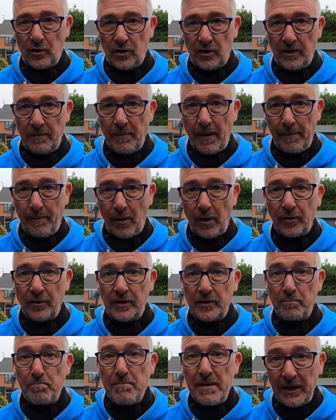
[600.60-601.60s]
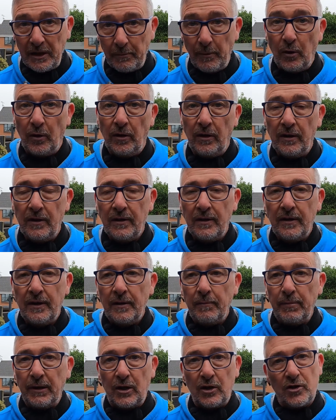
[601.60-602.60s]
of oxygen in my pond is minimal,
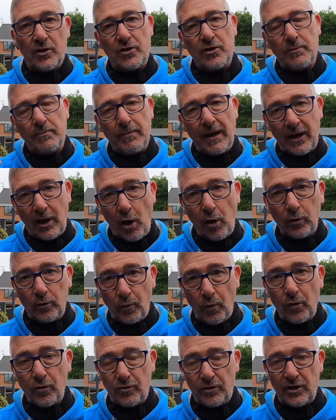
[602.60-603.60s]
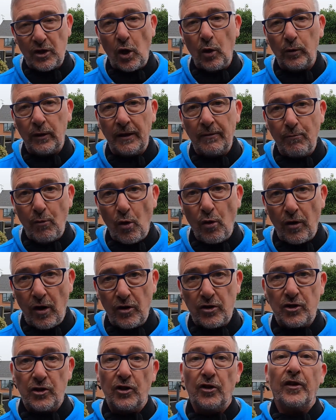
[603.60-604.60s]
because my cold water is holding more
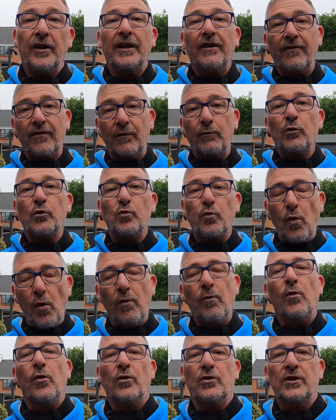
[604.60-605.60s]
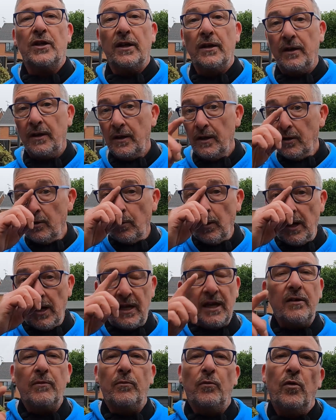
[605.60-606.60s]
oxygen than if it was warm water,
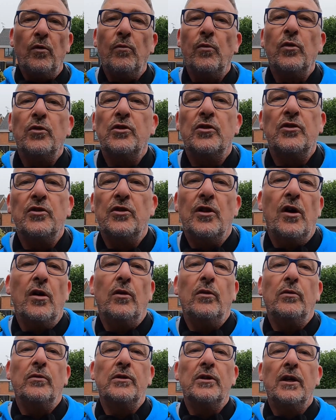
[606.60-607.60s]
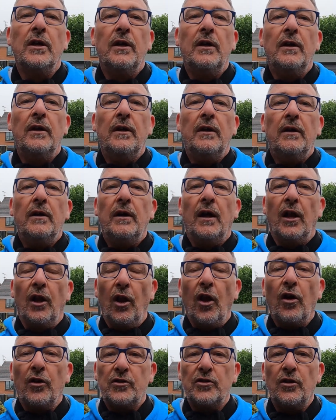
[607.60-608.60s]
where warm water doesn't hold a
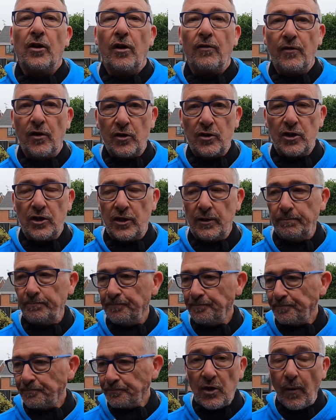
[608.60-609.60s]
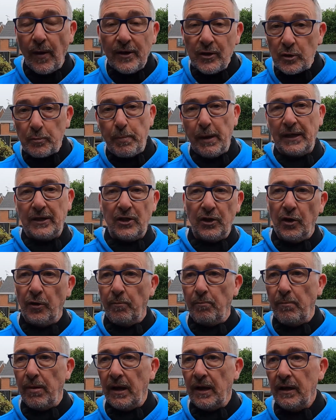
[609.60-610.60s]
lot of oxygen. So I just picked a
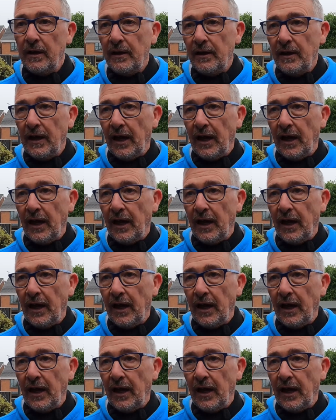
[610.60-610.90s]
number